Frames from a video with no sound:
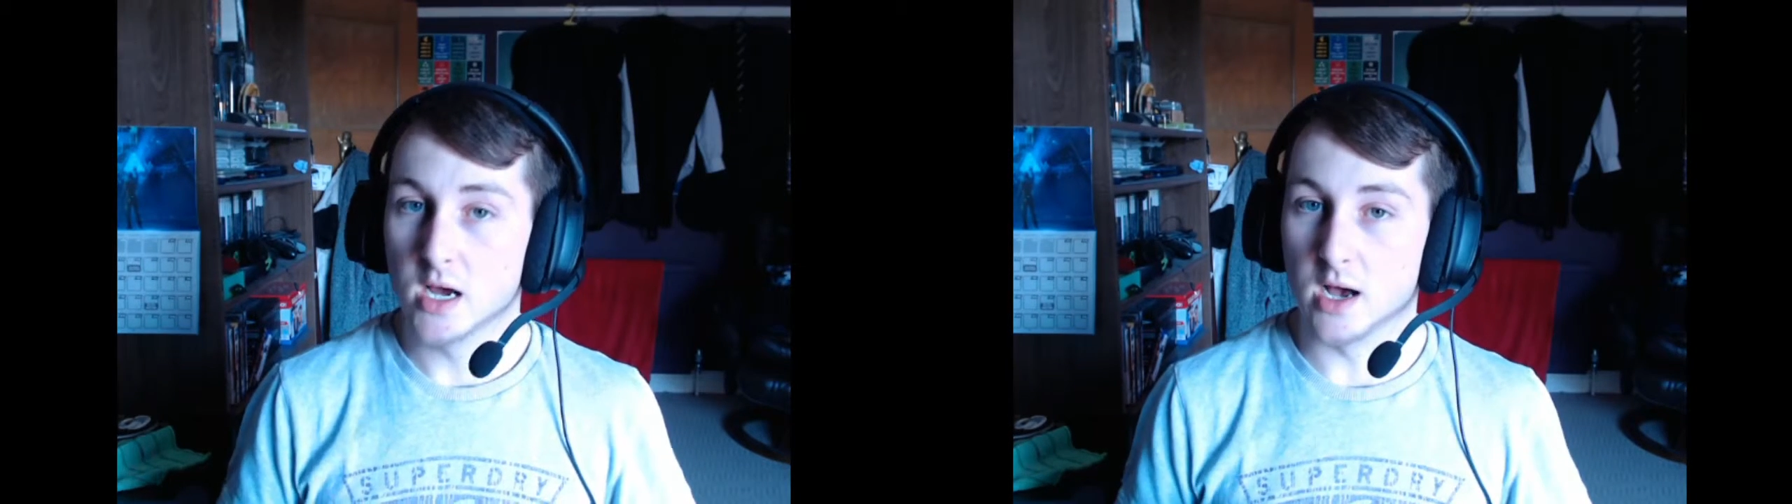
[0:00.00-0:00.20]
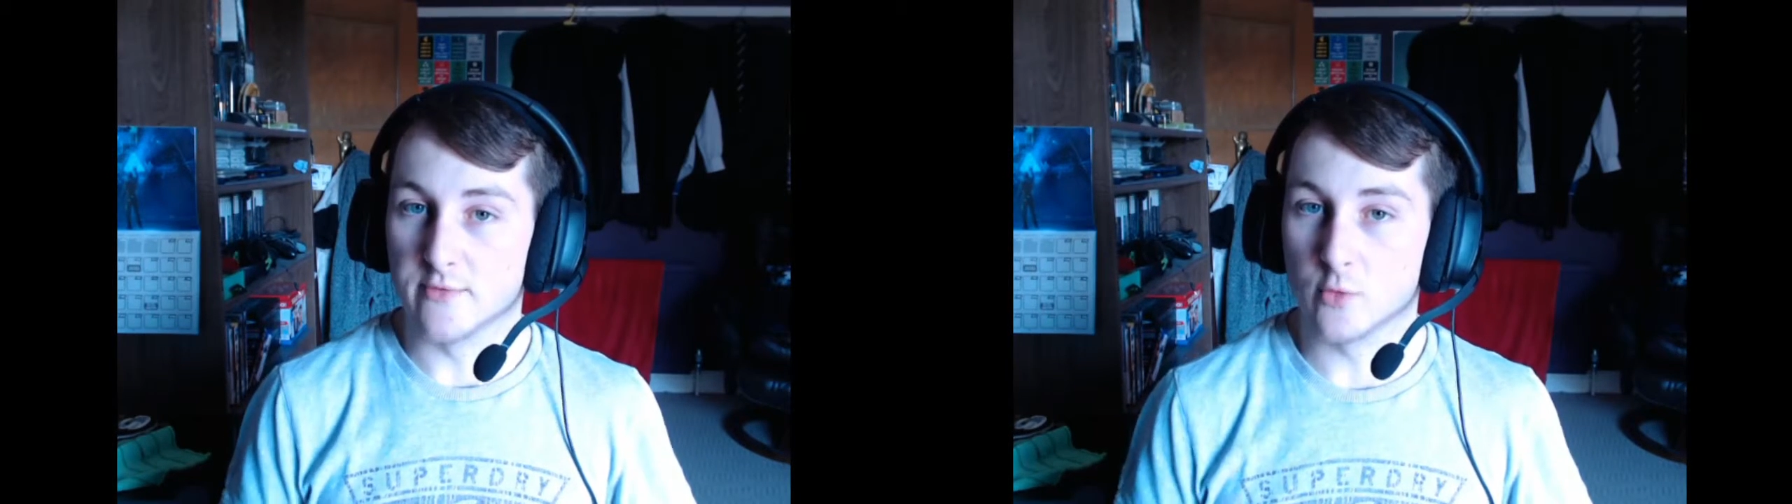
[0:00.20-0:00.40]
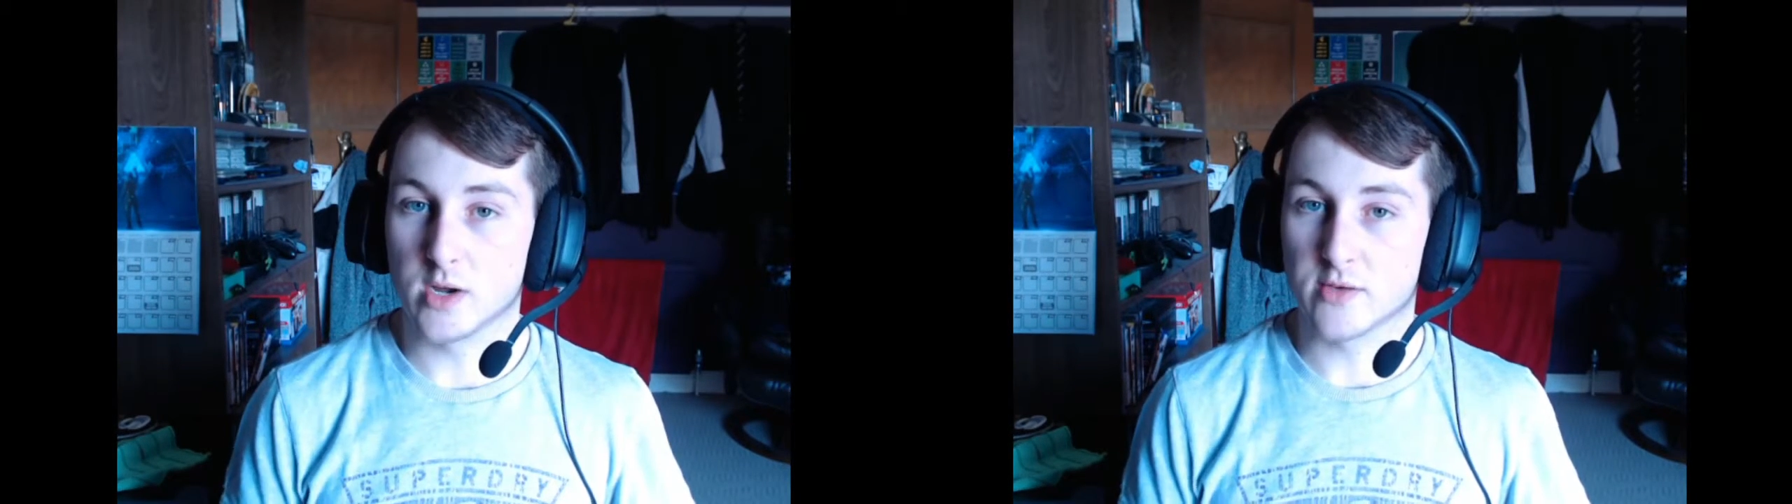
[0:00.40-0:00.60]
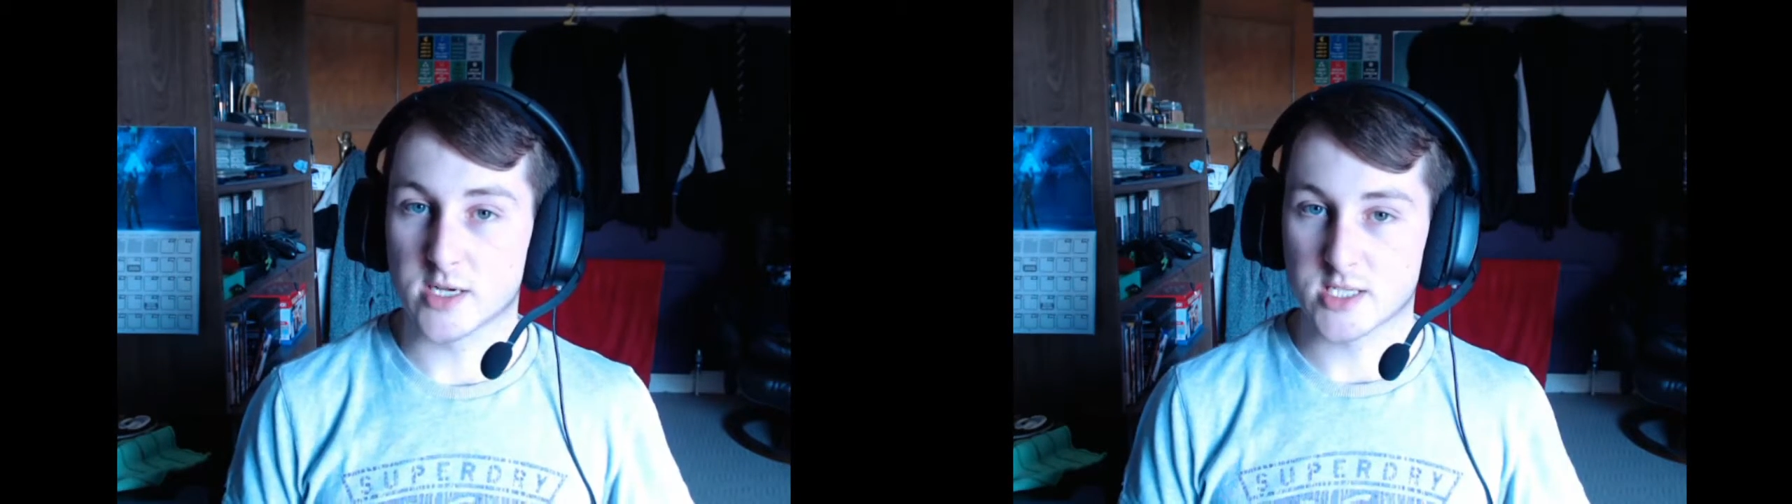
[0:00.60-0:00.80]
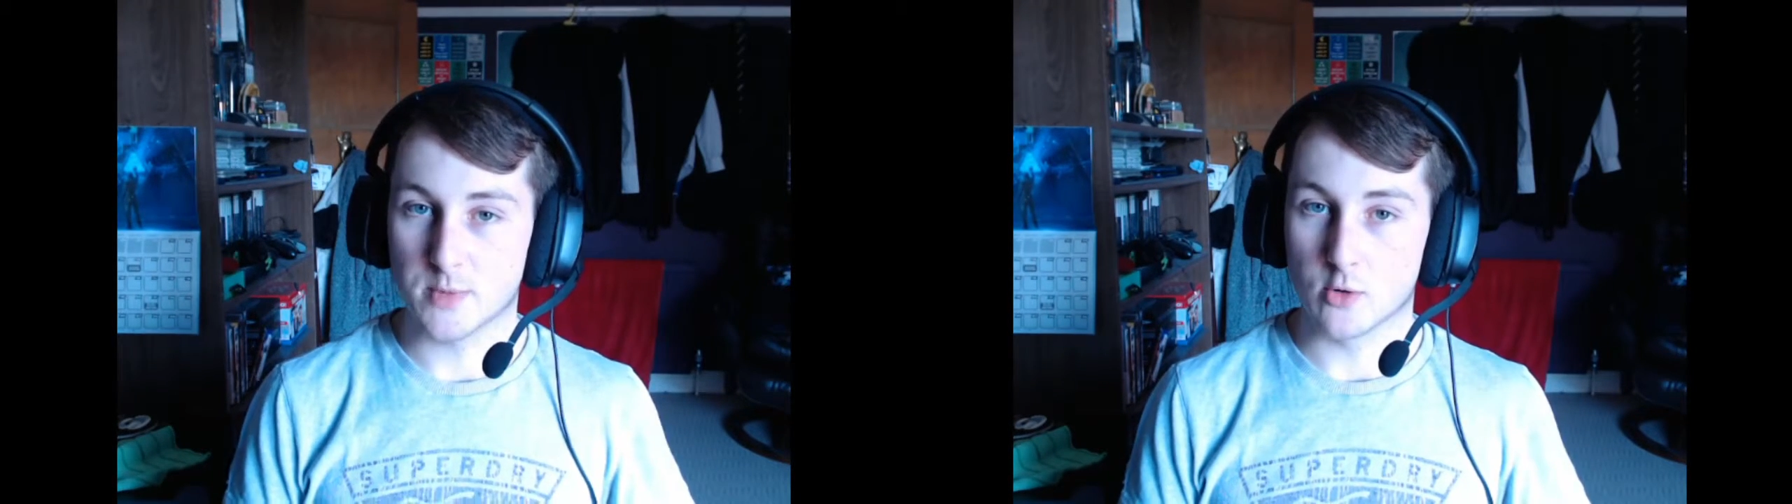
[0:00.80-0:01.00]
and the way that I
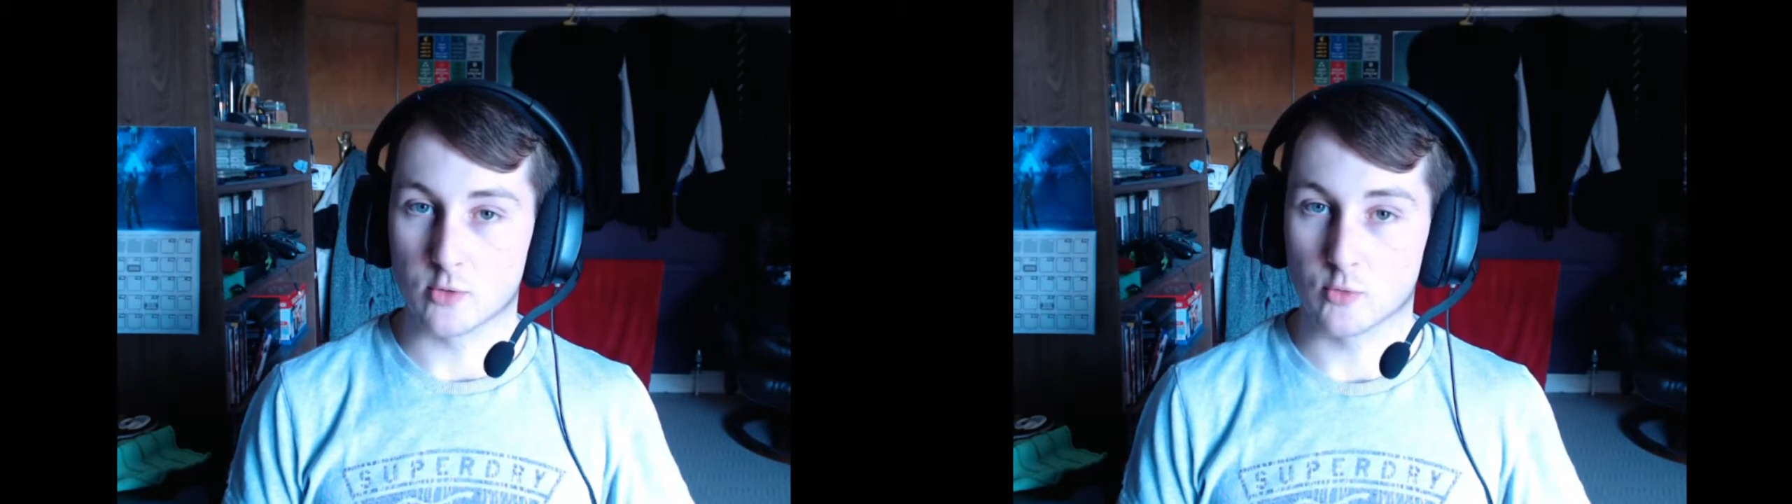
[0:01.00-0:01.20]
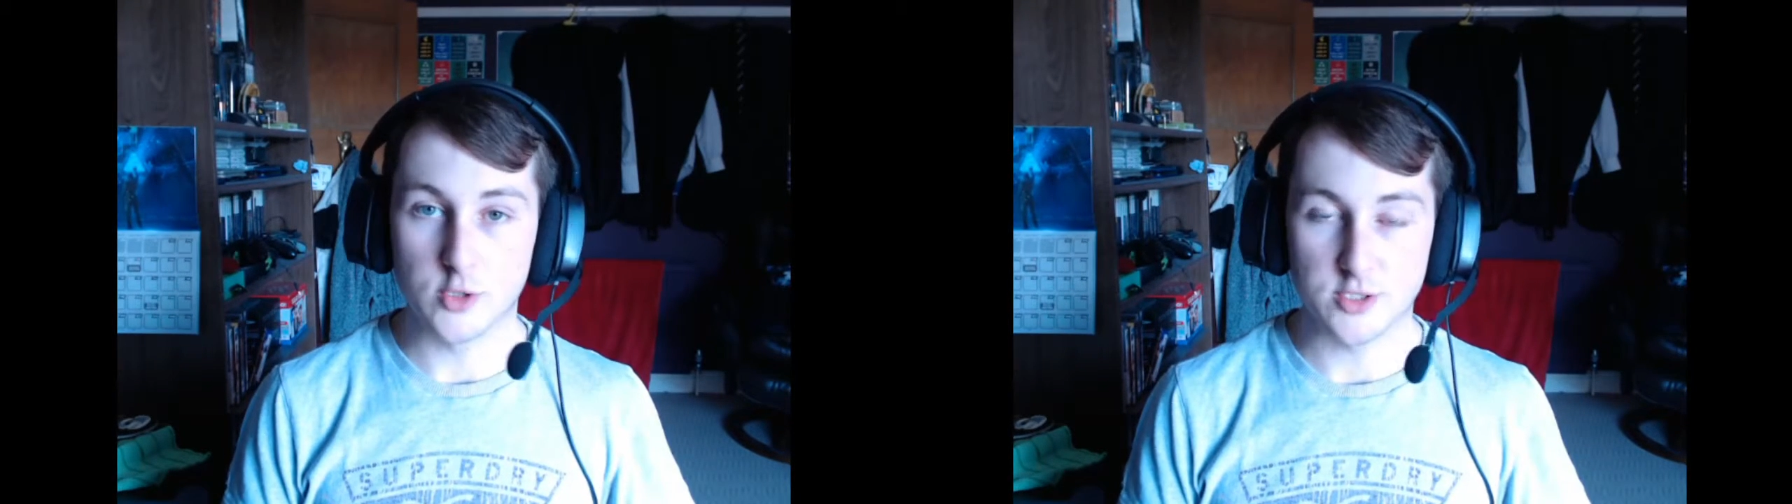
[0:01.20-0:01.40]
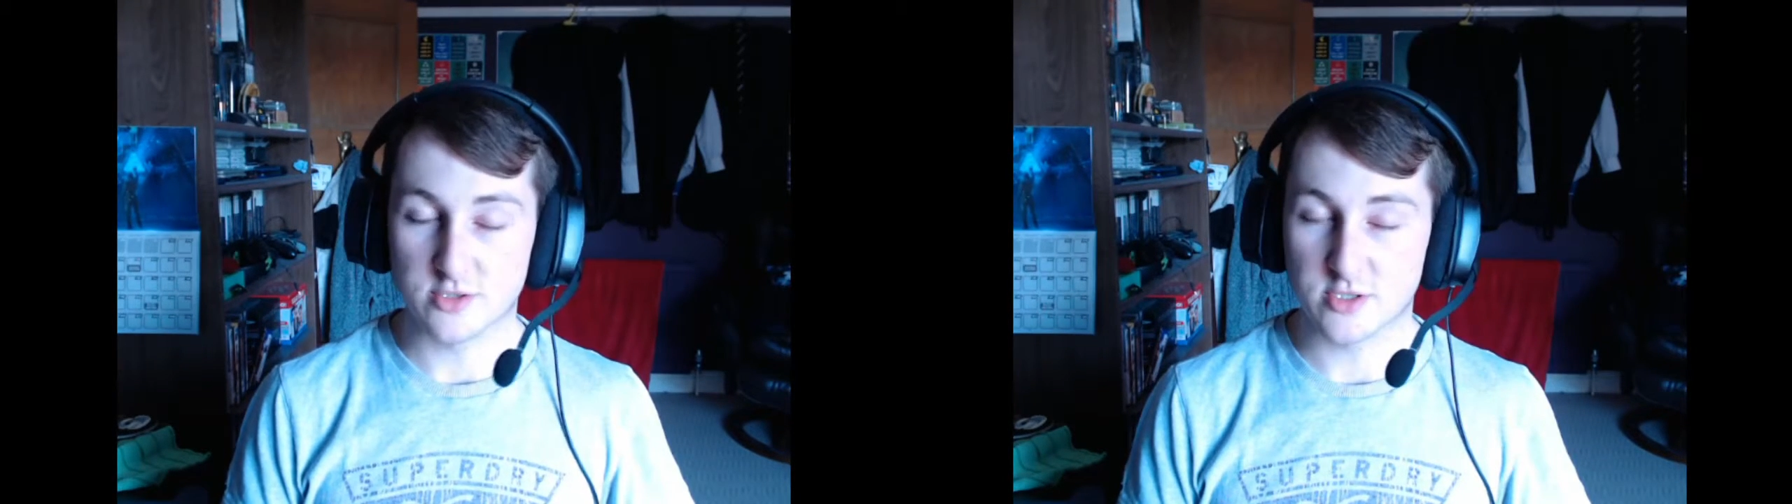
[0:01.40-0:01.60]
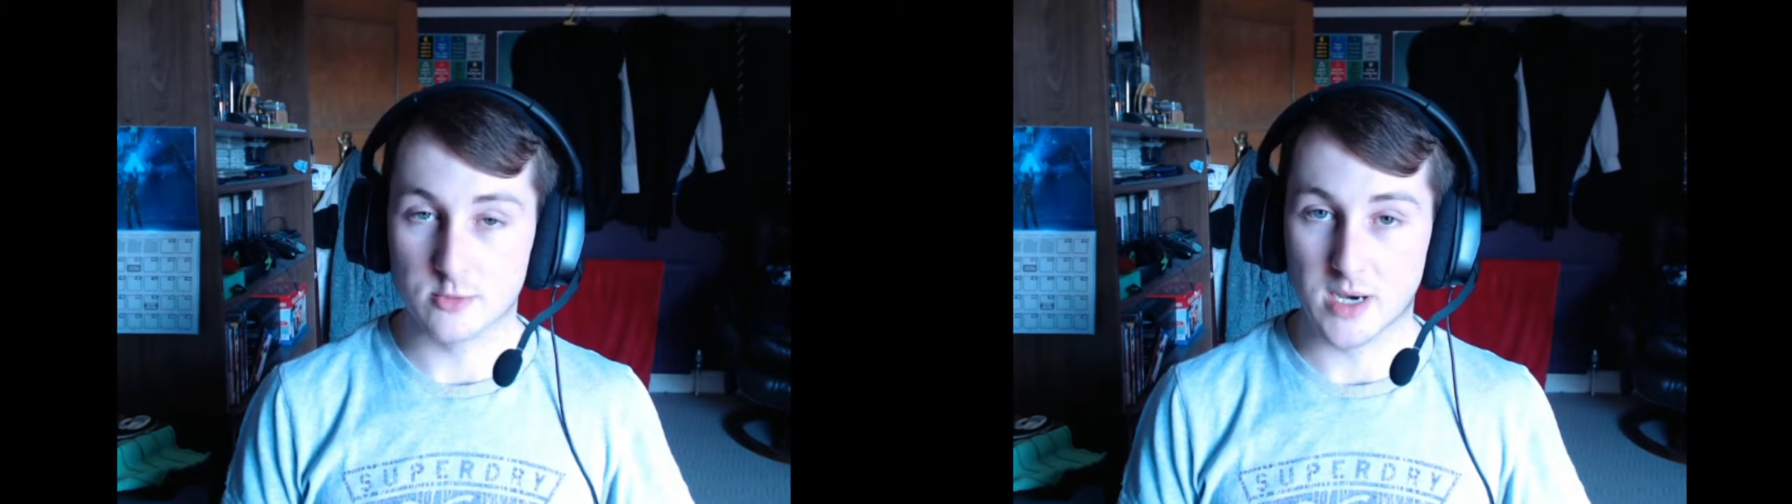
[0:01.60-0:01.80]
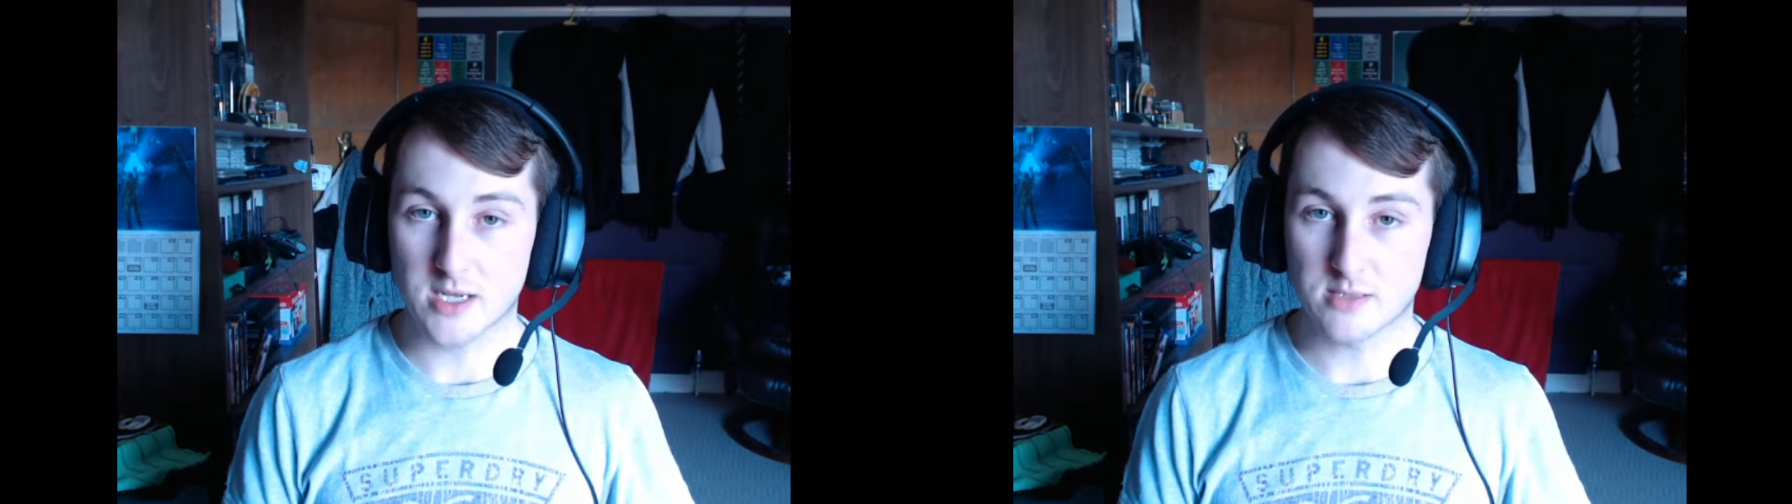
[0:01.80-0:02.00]
spoke wasn't too
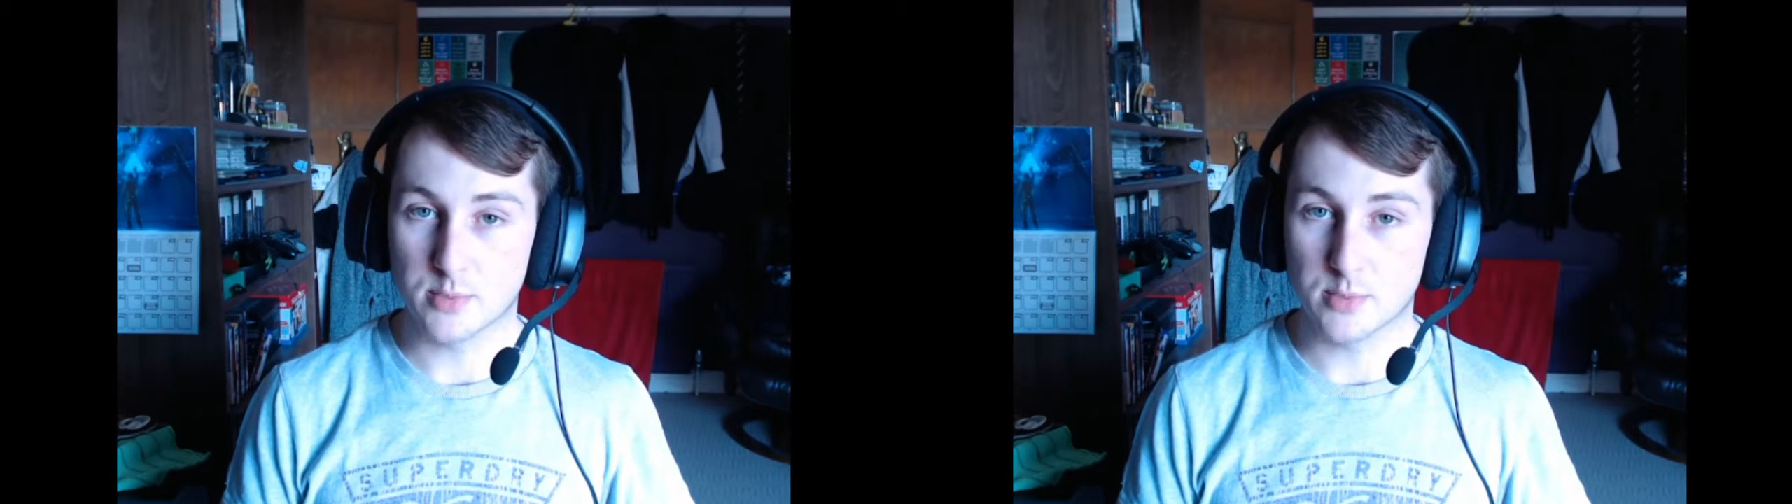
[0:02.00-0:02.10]
bad,